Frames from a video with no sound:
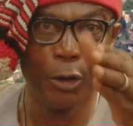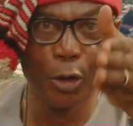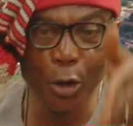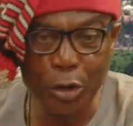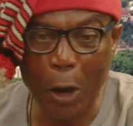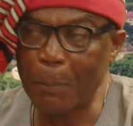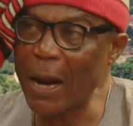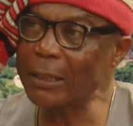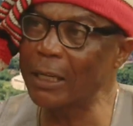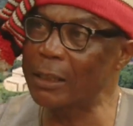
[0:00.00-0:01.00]
you
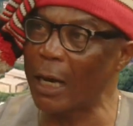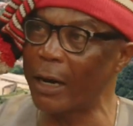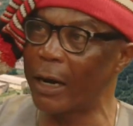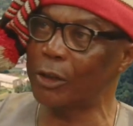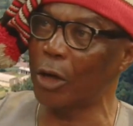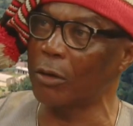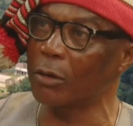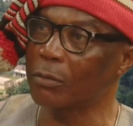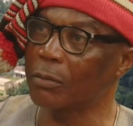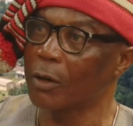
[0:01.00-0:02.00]
suppress this generation.
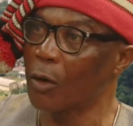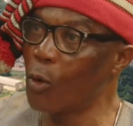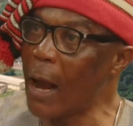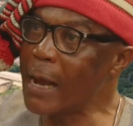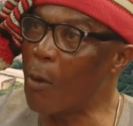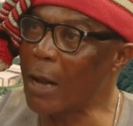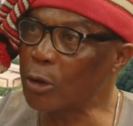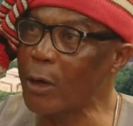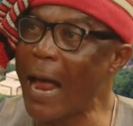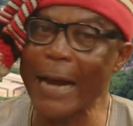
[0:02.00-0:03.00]
When they
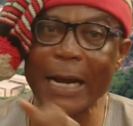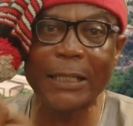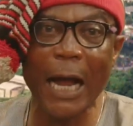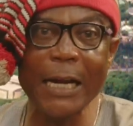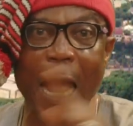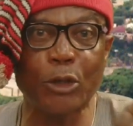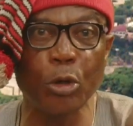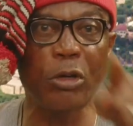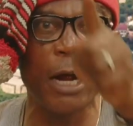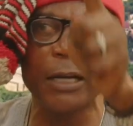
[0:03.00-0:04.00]
want to die, they tell their
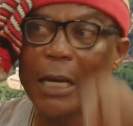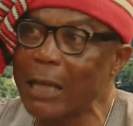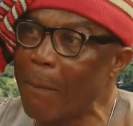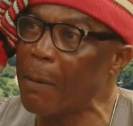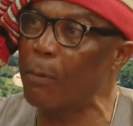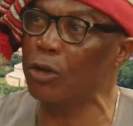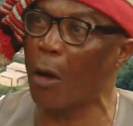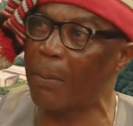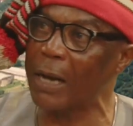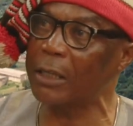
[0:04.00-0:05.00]
children, these are people
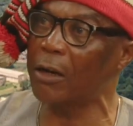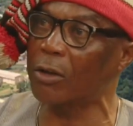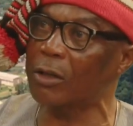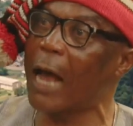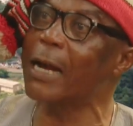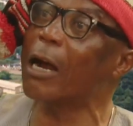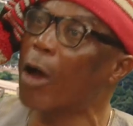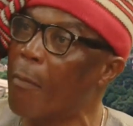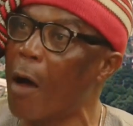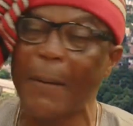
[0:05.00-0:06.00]
suppressing us. And they
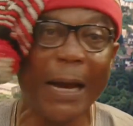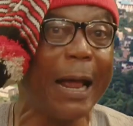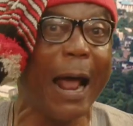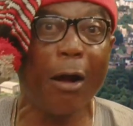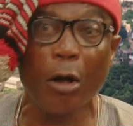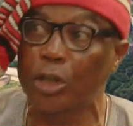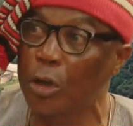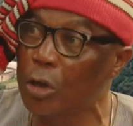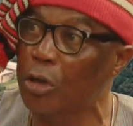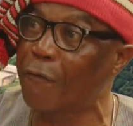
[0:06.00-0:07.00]
come up again and
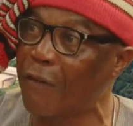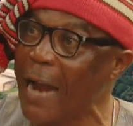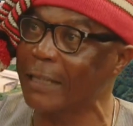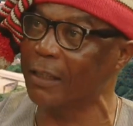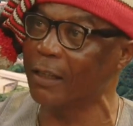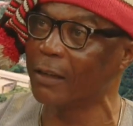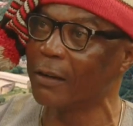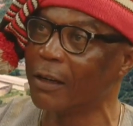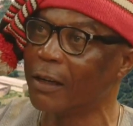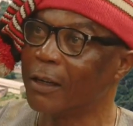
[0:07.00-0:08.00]
continue to fight.
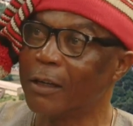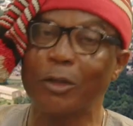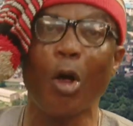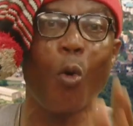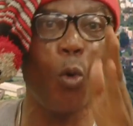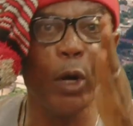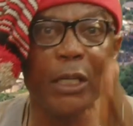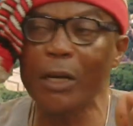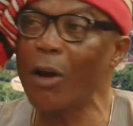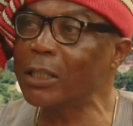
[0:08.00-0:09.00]
So,
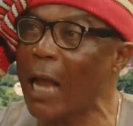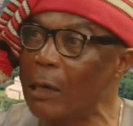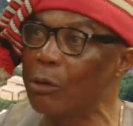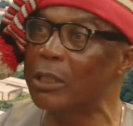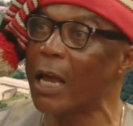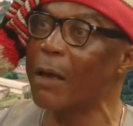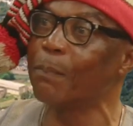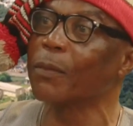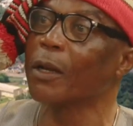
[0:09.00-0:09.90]
is it not time we say,